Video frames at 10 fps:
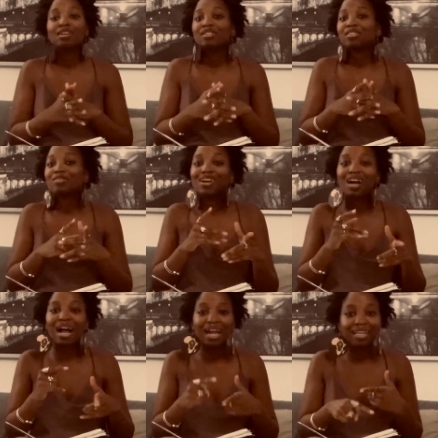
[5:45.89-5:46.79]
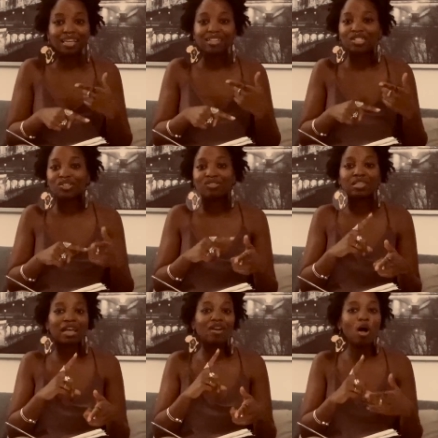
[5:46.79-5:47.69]
So your hiking shoes,
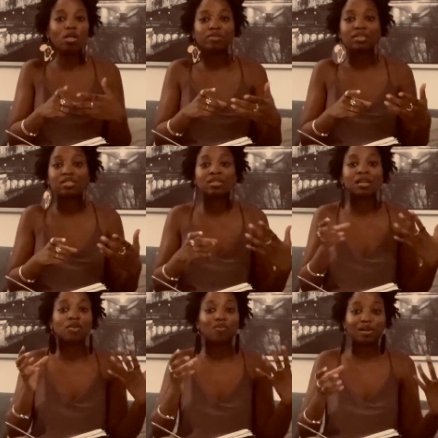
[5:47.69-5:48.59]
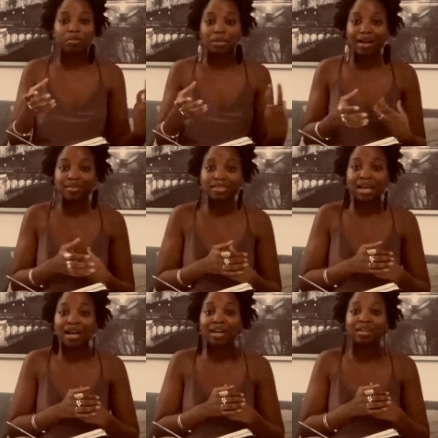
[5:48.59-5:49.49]
like all this, we're gonna be
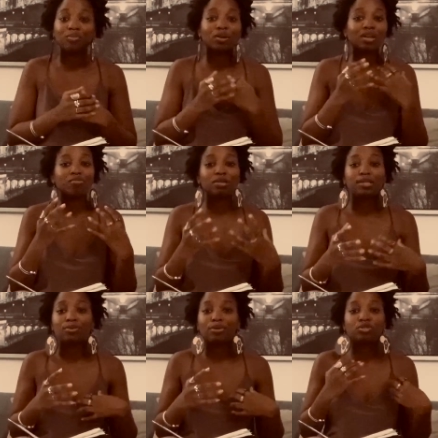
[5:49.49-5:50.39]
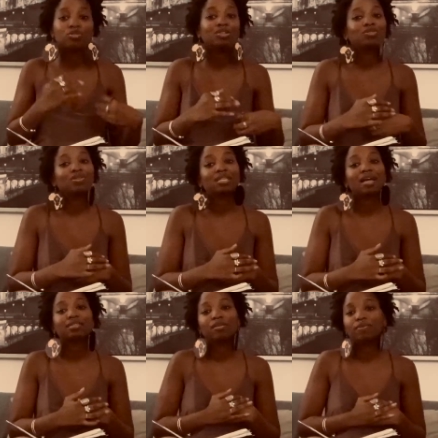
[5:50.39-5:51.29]
outside, we're gonna be doing strenuous
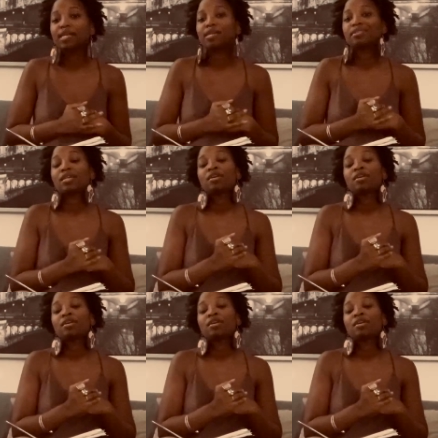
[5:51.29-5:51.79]
activities.